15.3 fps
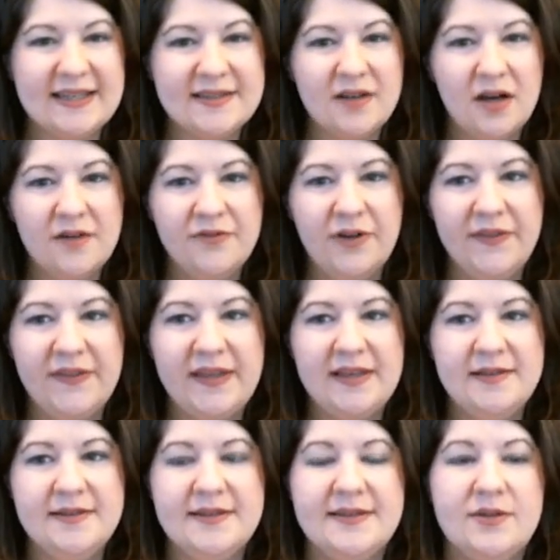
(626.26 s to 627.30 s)
is off on
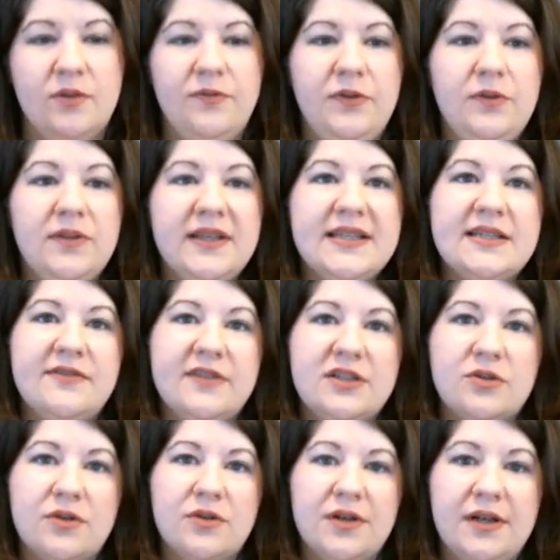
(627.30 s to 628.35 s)
these. So if you list
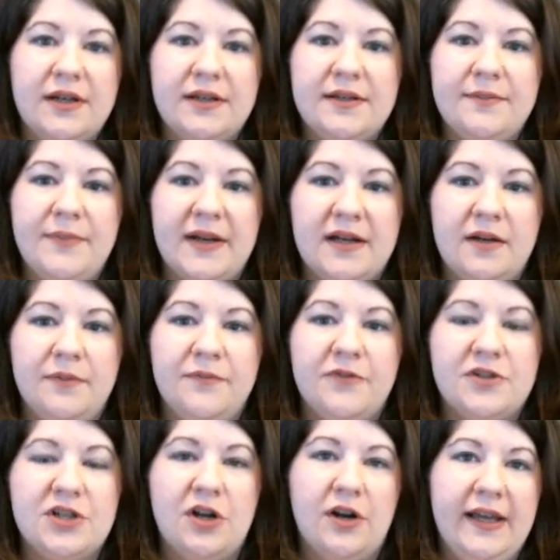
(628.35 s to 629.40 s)
Victoria Beckham for
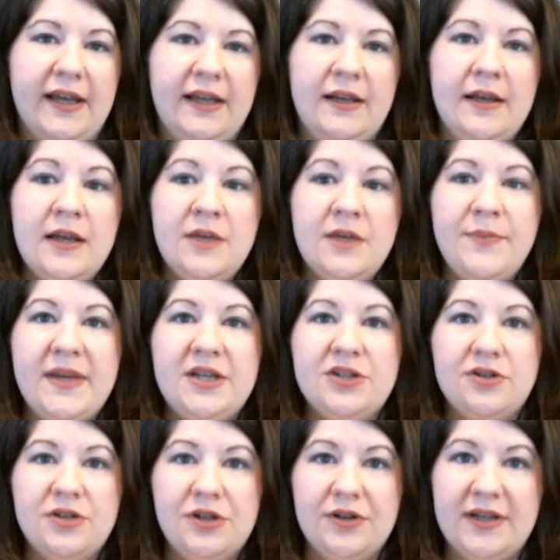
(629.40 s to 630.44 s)
Target, make
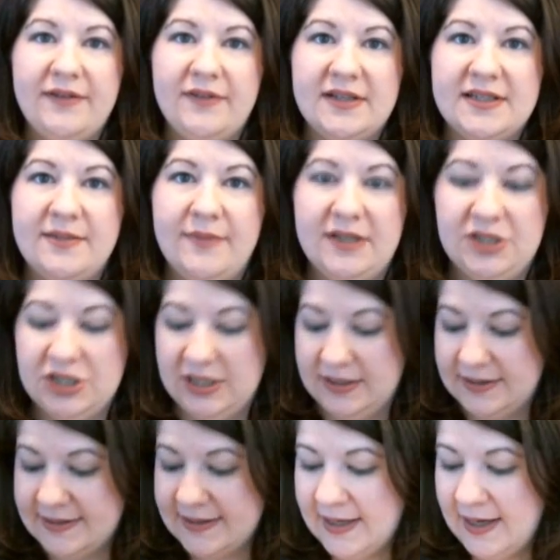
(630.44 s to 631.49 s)
sure you're giving
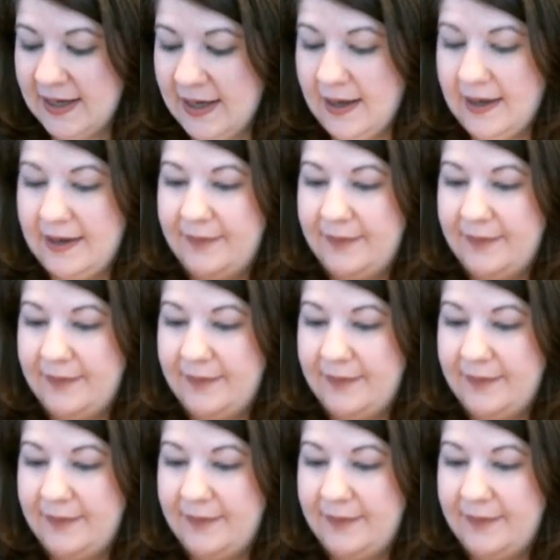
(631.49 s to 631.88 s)
dimensions. Uh,